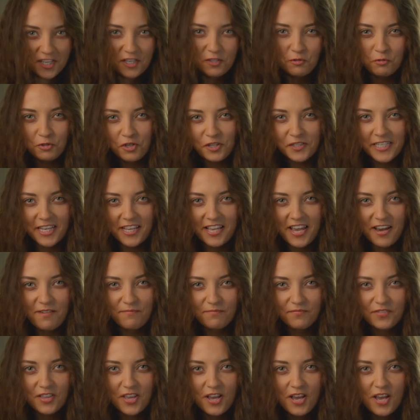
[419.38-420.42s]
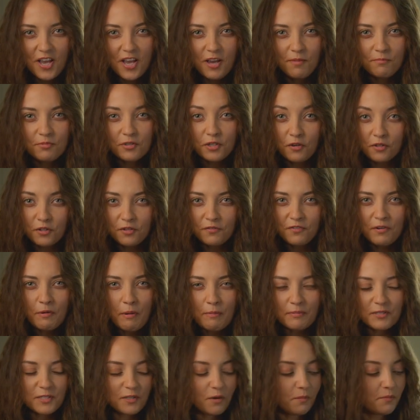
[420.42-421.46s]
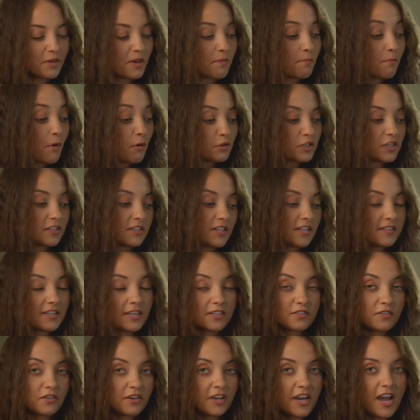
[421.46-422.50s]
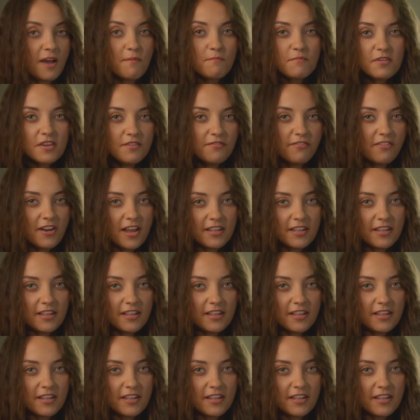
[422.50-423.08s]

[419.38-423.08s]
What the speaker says: I've prepared two, the Motion Detector Cam and Flat